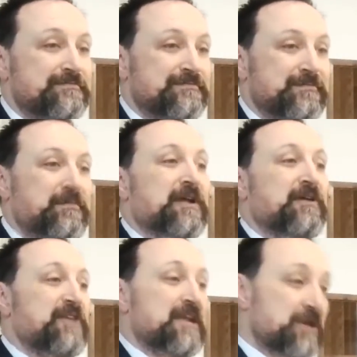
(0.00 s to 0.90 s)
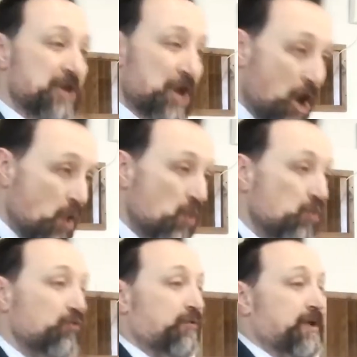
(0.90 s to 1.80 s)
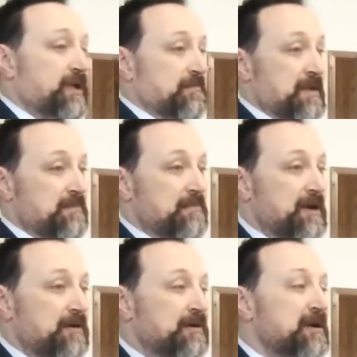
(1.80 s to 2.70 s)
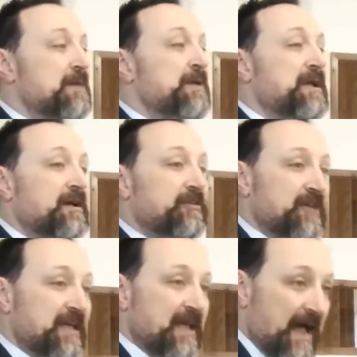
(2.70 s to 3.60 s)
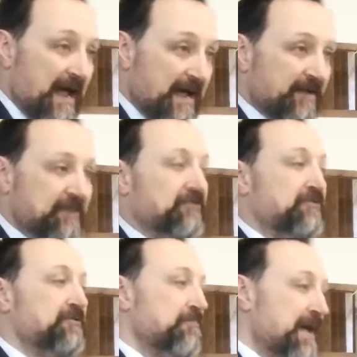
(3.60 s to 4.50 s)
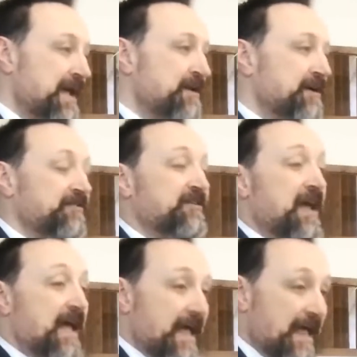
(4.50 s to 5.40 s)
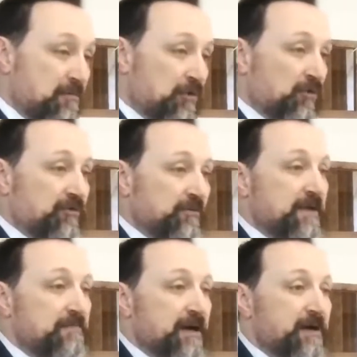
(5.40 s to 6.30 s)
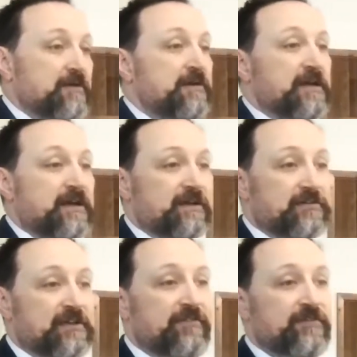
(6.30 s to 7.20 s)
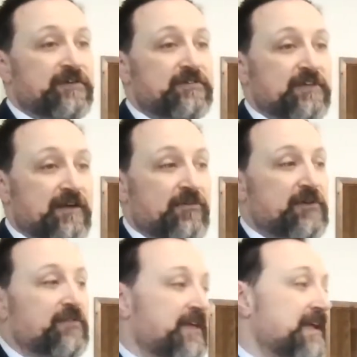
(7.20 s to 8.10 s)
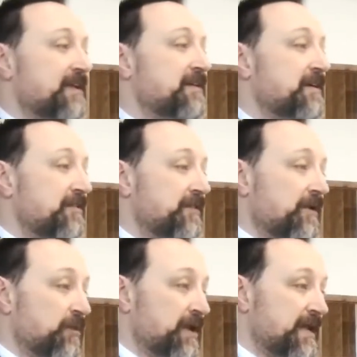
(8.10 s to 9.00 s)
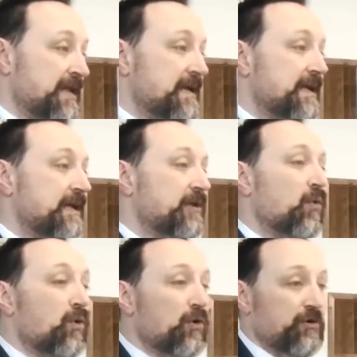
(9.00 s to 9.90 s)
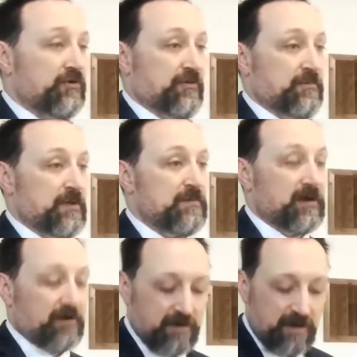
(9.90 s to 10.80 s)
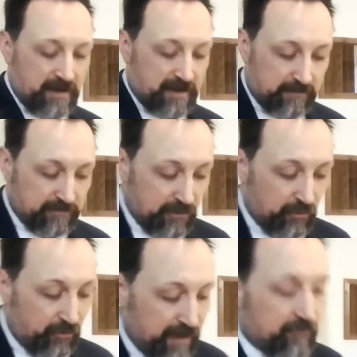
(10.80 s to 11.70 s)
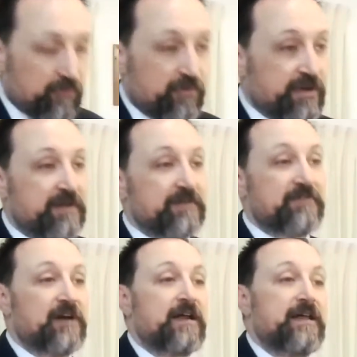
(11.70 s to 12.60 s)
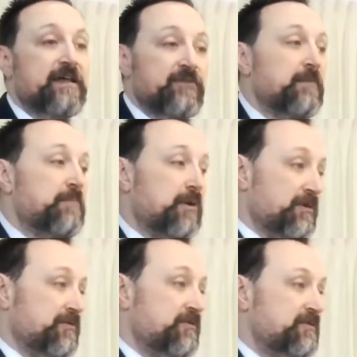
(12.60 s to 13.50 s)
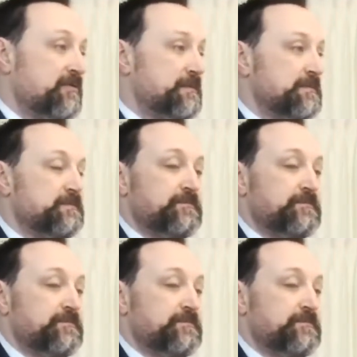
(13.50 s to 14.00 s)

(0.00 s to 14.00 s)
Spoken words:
Because He knows we can be better, because He has made us able to be better and has given us everything that we need in order to be better. And I'm so thankful that He does not give up on us. Amen.